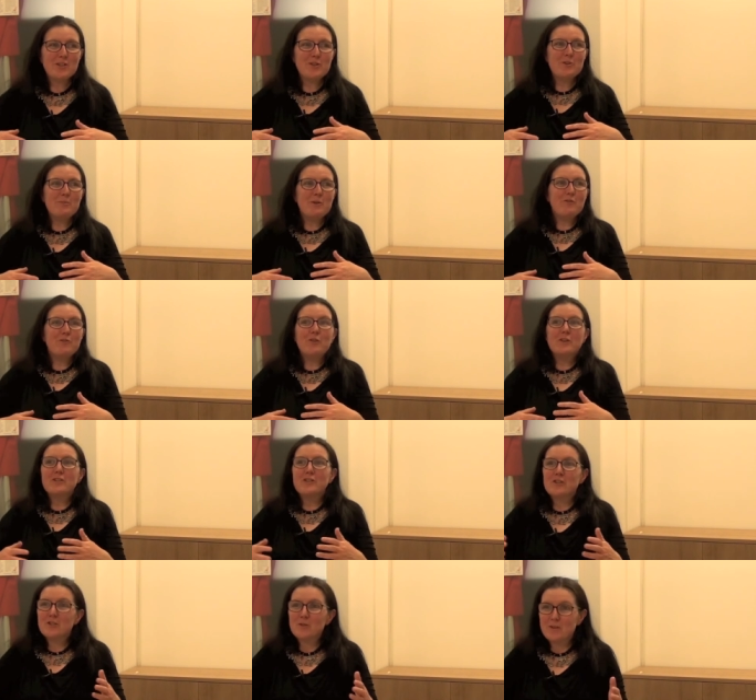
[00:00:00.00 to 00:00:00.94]
to be
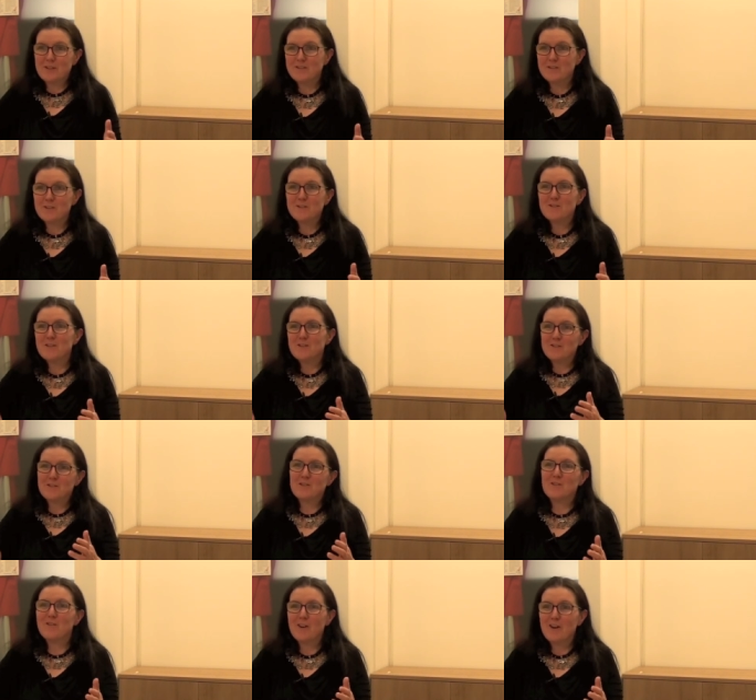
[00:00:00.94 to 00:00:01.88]
funded to exist and to
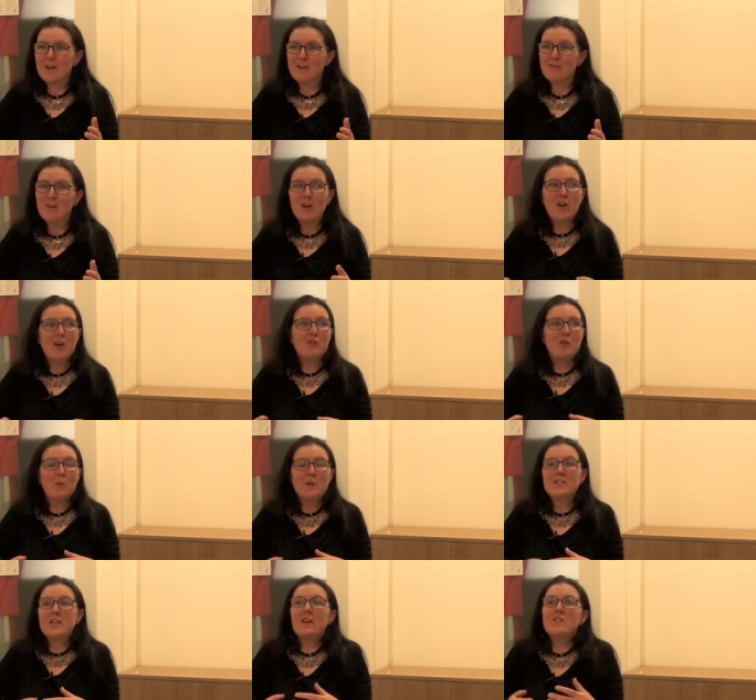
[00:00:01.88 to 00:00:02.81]
survive. They
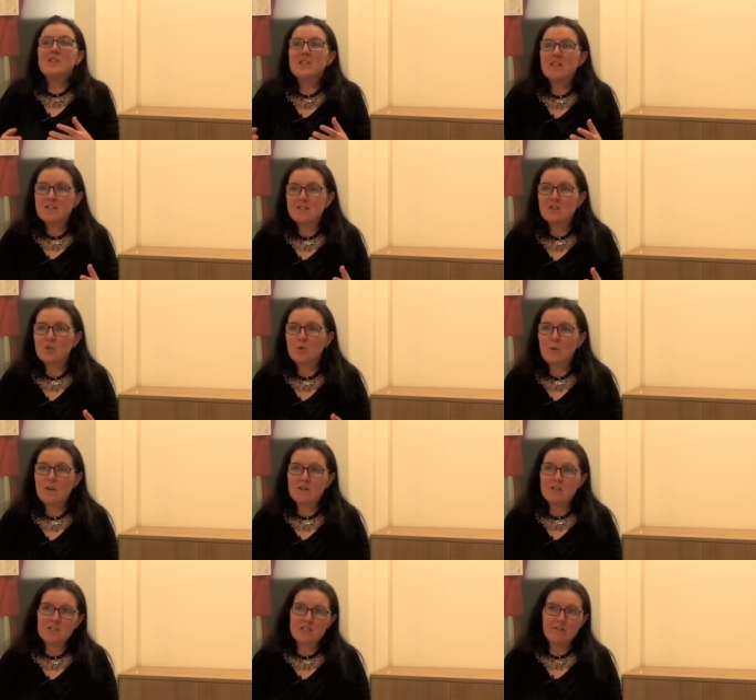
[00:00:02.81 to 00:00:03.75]
want to have a decent
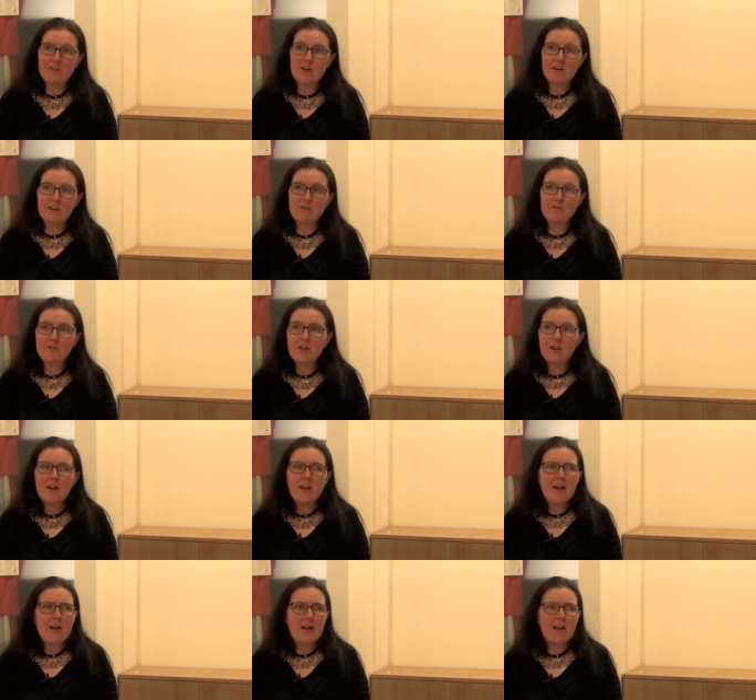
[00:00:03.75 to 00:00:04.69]
quality of life.
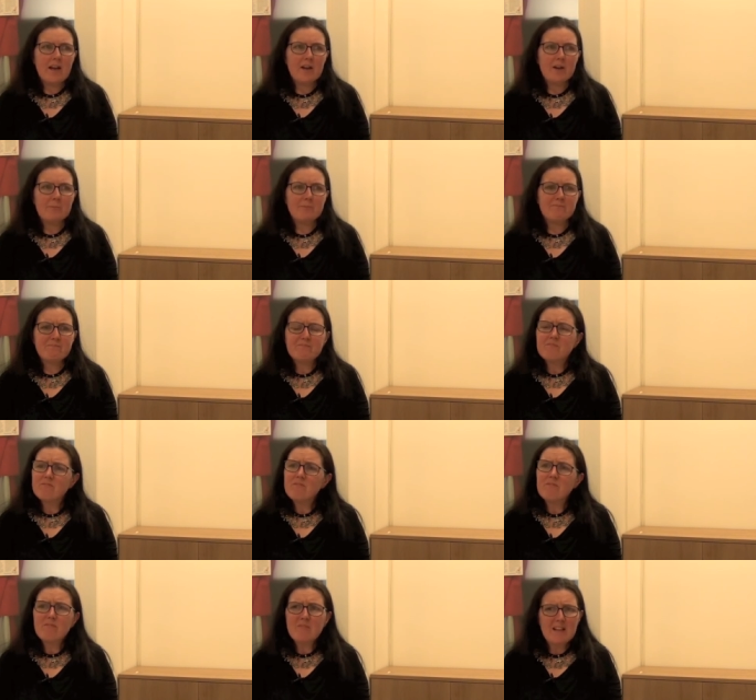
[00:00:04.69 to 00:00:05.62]
Um,
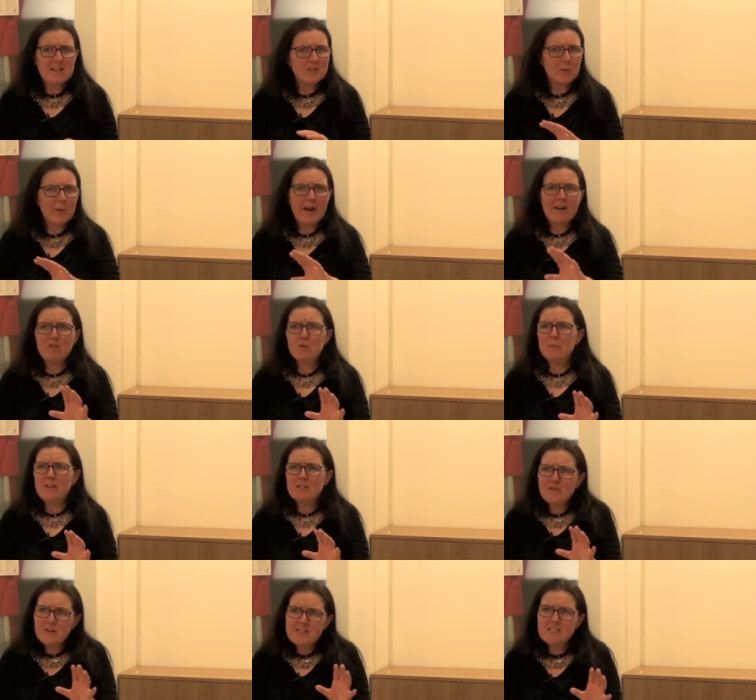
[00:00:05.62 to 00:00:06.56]
so everybody,
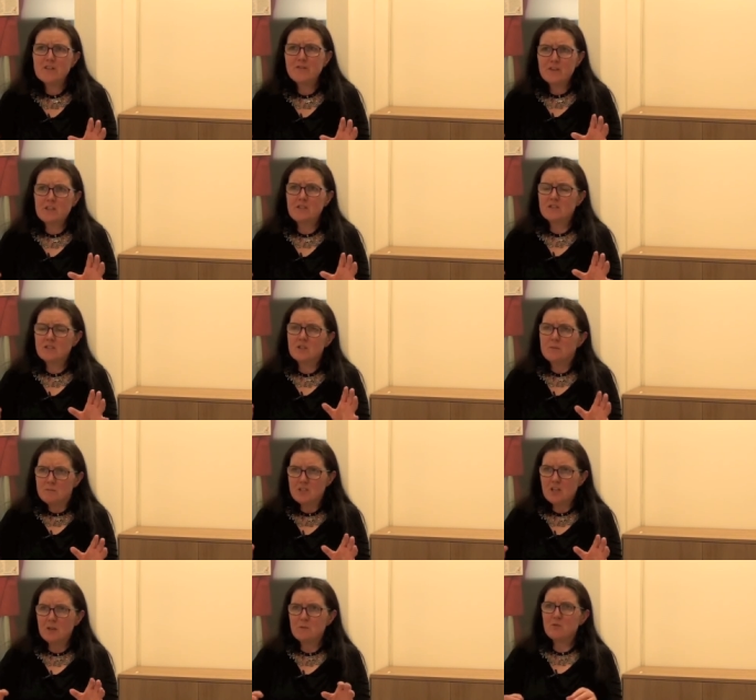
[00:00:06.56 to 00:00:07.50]
it's very difficult
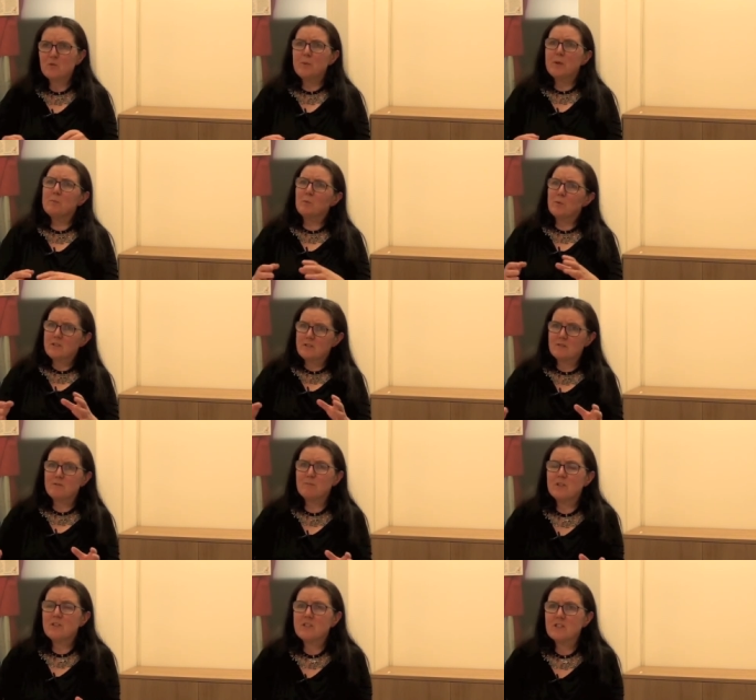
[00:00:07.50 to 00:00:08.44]
sometimes for people with,
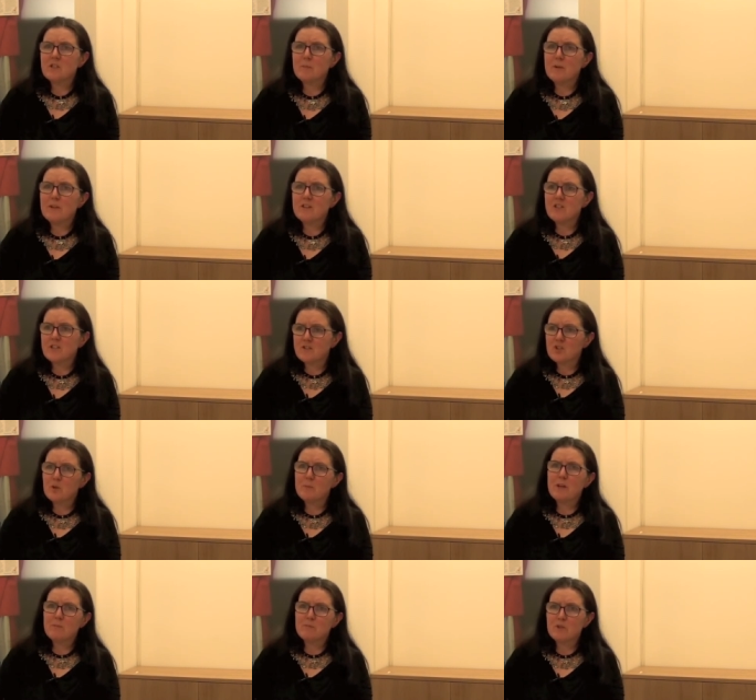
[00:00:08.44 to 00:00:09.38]
with disabilities to
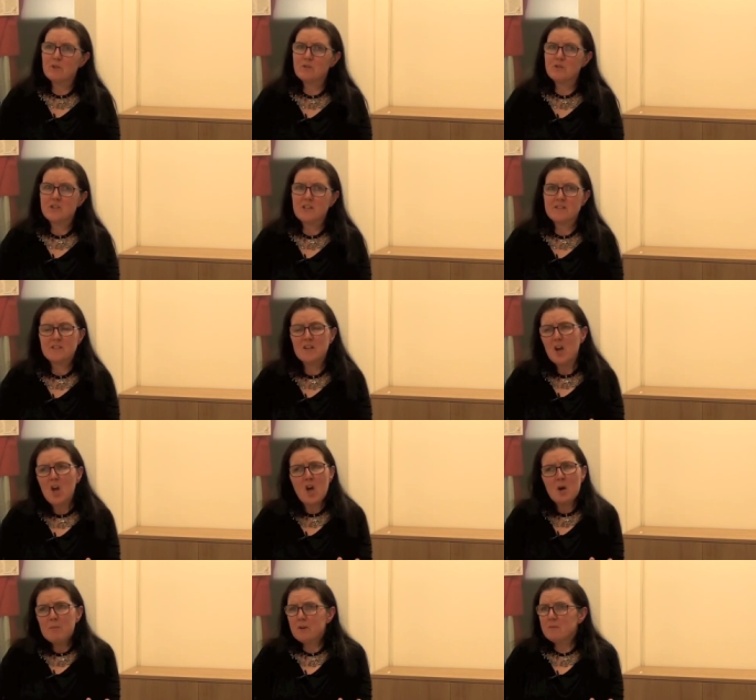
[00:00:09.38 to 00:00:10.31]
come out and protest.
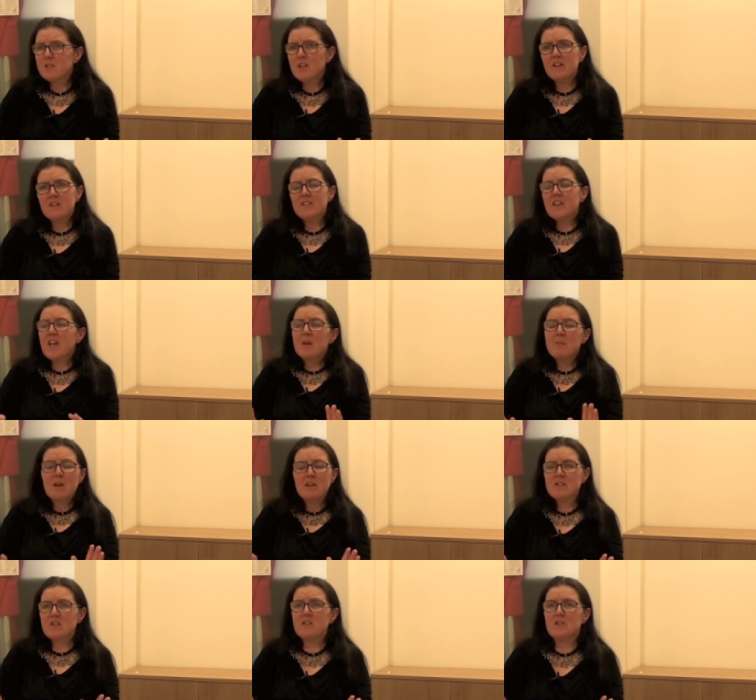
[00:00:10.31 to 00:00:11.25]
But I'm telling you, they came
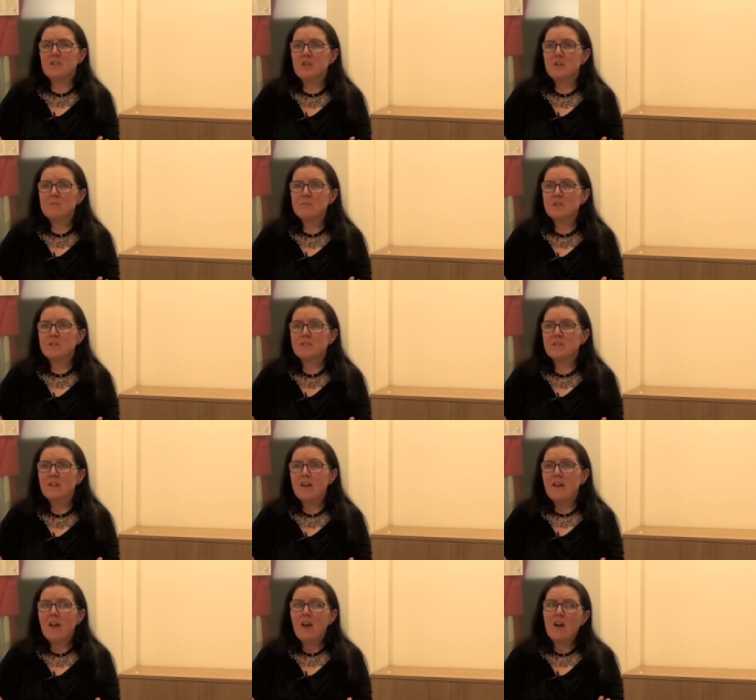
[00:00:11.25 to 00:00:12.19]
out in their numbers,
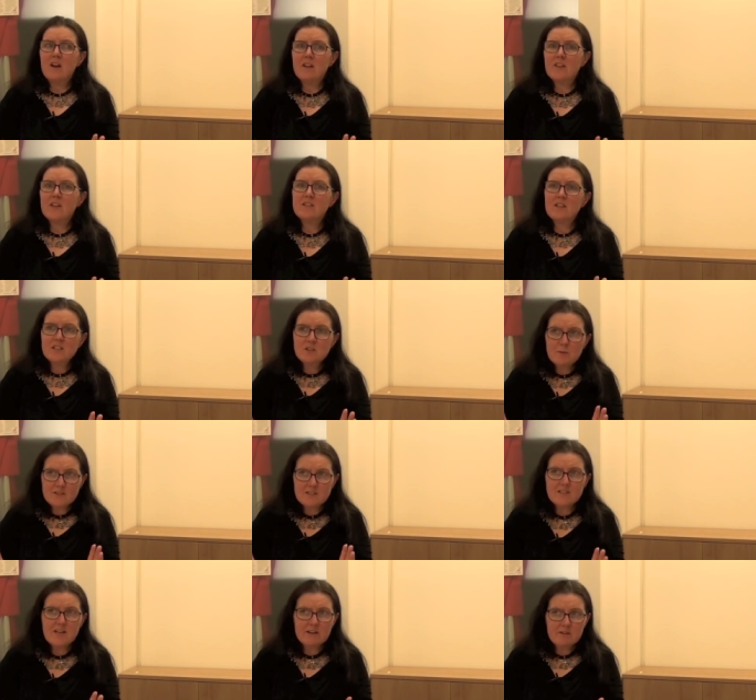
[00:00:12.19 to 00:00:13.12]
and I think that's
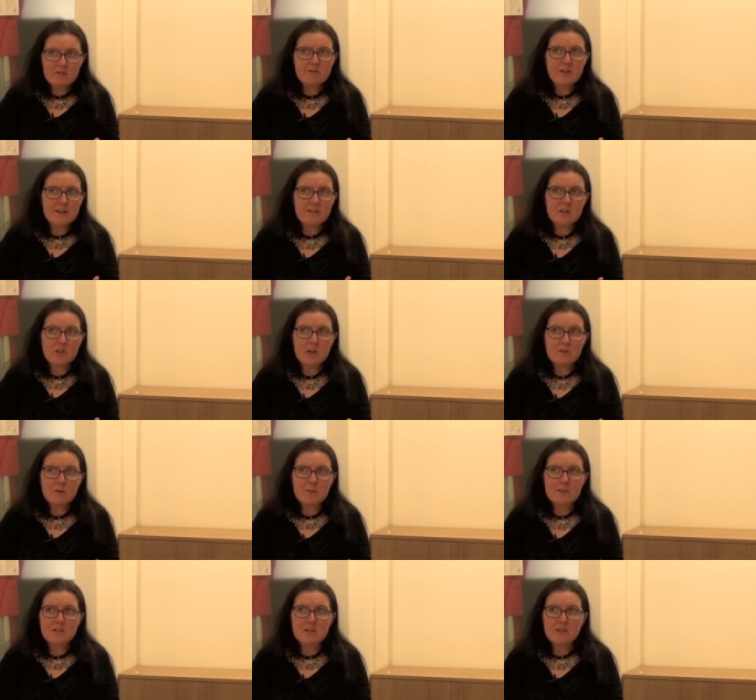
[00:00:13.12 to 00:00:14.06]
what's terrifying the
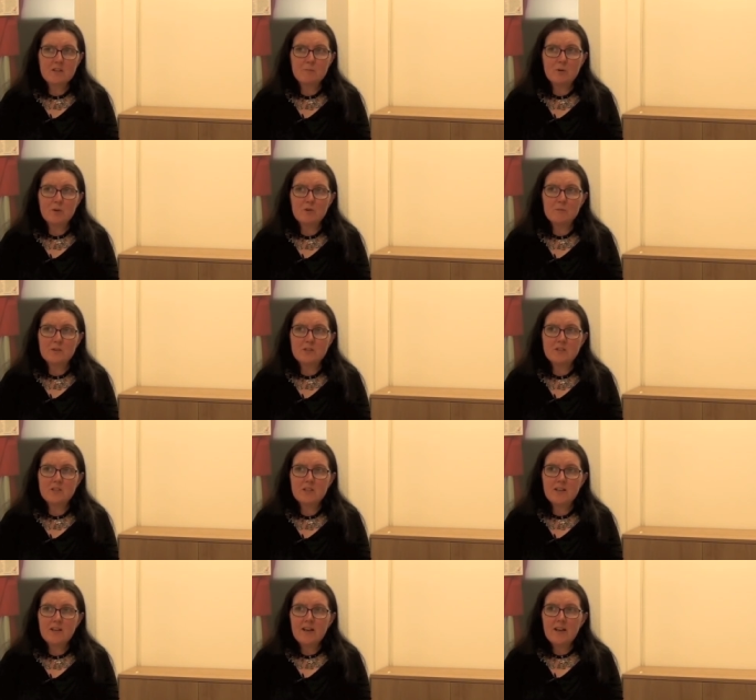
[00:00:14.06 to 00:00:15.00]
government at the moment.